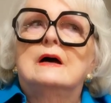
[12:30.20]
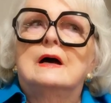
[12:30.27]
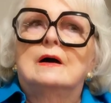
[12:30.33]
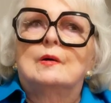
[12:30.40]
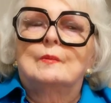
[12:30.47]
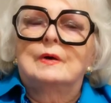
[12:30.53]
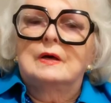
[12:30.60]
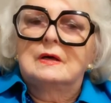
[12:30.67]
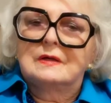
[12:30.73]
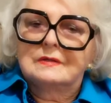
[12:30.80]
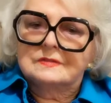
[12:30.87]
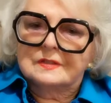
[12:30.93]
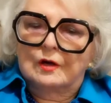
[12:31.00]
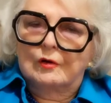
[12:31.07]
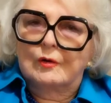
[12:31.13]

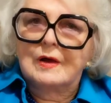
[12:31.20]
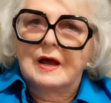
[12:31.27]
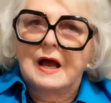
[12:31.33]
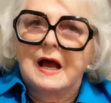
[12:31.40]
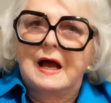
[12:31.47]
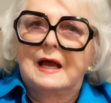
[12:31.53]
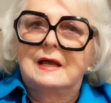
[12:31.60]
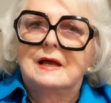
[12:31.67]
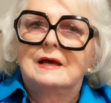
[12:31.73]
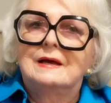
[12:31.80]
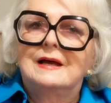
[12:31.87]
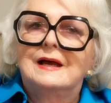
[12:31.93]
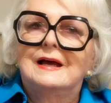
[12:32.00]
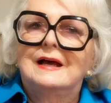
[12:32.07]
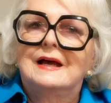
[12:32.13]
You
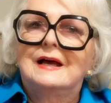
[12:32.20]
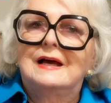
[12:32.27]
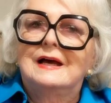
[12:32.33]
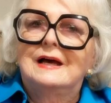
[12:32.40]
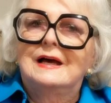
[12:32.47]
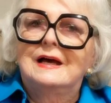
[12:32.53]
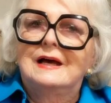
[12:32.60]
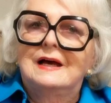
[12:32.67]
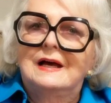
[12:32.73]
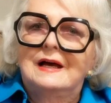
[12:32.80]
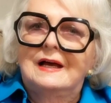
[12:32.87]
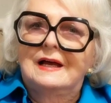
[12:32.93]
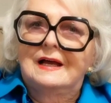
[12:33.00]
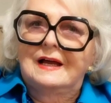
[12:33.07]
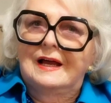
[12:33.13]
went from snow
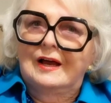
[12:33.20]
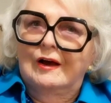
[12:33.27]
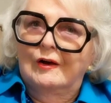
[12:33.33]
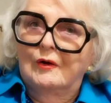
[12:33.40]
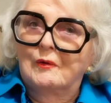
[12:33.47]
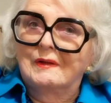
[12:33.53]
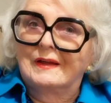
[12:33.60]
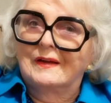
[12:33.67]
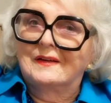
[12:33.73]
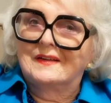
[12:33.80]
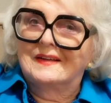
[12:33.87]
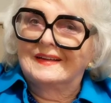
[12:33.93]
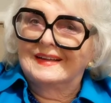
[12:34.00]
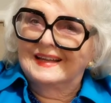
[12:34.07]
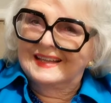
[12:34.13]
to
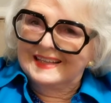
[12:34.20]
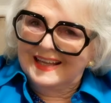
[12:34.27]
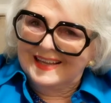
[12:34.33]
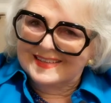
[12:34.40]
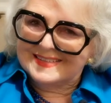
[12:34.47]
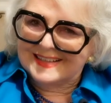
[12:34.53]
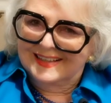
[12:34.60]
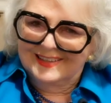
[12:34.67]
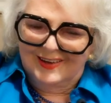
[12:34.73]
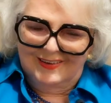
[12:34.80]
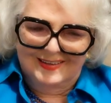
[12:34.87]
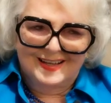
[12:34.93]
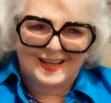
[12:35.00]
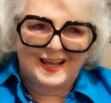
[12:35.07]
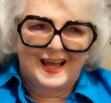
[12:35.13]
desert-like conditions. Yes, I
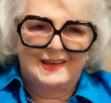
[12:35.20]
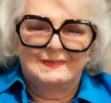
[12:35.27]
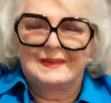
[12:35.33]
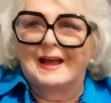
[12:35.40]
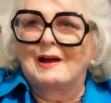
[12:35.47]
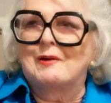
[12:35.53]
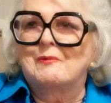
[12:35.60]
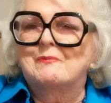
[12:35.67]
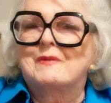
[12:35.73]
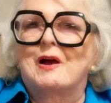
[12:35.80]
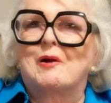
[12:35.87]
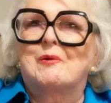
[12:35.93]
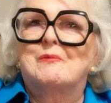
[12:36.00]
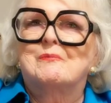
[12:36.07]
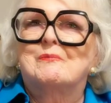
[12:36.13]
know it. And
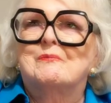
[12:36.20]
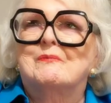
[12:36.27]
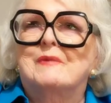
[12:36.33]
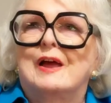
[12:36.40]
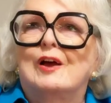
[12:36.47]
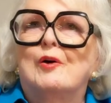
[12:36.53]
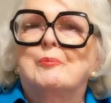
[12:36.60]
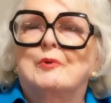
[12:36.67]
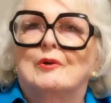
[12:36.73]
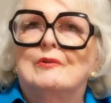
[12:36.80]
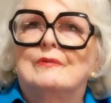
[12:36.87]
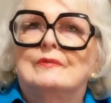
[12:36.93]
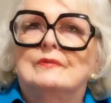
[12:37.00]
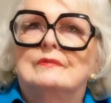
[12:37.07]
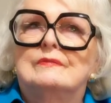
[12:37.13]
our
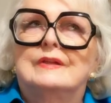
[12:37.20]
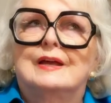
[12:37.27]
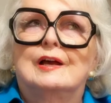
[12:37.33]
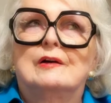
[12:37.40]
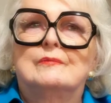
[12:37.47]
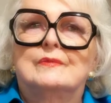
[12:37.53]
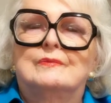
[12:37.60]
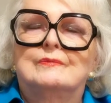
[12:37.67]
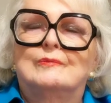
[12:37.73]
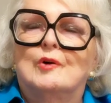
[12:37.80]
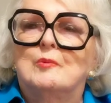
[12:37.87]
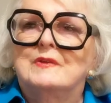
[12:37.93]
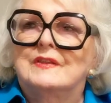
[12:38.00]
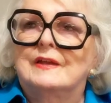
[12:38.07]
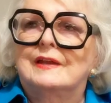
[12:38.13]
helper, the
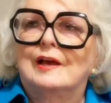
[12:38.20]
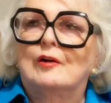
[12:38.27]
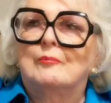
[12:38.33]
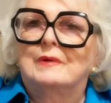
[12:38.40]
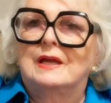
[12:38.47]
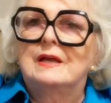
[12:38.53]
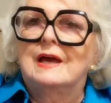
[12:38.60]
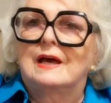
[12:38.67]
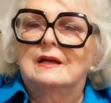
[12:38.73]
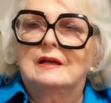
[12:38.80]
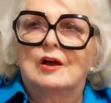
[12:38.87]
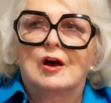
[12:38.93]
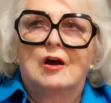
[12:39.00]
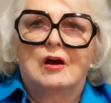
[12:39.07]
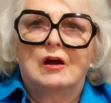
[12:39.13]
woman that helped me, had
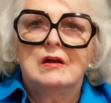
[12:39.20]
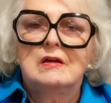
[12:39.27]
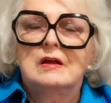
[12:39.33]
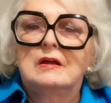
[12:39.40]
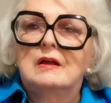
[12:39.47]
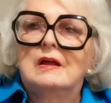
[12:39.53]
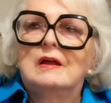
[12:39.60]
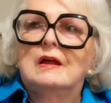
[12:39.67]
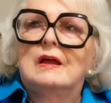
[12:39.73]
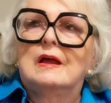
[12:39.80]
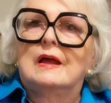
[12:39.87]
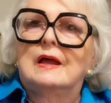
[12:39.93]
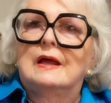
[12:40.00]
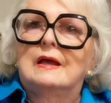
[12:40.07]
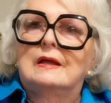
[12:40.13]
a car.
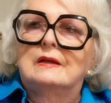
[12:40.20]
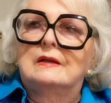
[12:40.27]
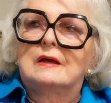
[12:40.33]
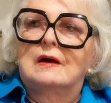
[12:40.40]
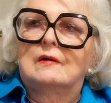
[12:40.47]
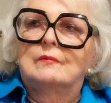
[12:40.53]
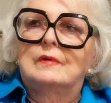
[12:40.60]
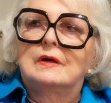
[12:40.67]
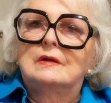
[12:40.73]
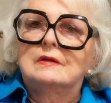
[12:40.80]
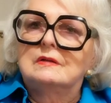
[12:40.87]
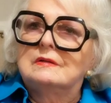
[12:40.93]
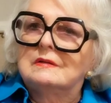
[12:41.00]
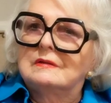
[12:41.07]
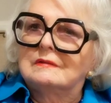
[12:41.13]
And I
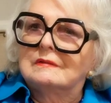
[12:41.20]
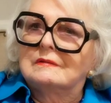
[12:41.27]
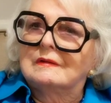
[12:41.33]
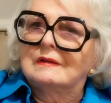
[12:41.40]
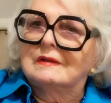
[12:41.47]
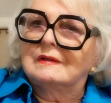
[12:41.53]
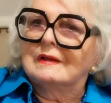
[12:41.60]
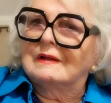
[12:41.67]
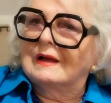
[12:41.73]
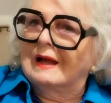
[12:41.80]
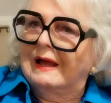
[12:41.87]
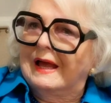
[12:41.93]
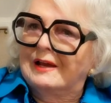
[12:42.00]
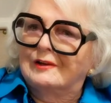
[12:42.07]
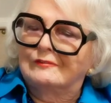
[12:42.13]

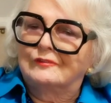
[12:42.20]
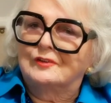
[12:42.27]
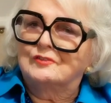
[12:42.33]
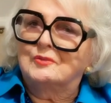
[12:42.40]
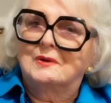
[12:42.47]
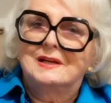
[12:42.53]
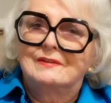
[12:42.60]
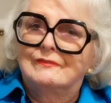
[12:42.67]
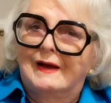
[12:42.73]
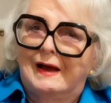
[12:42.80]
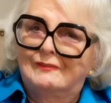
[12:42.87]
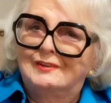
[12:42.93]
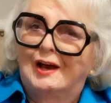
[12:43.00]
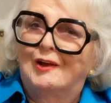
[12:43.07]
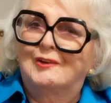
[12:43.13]
had her for
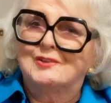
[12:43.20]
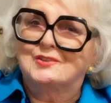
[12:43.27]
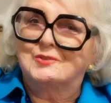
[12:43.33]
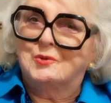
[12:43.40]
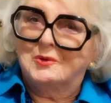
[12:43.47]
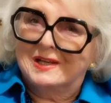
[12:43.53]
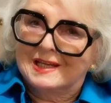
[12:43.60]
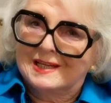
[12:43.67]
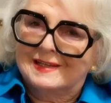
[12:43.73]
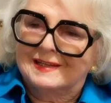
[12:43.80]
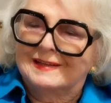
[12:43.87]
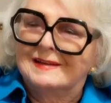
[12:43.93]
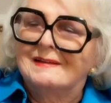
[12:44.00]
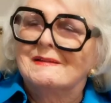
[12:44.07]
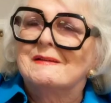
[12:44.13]
$25 a week.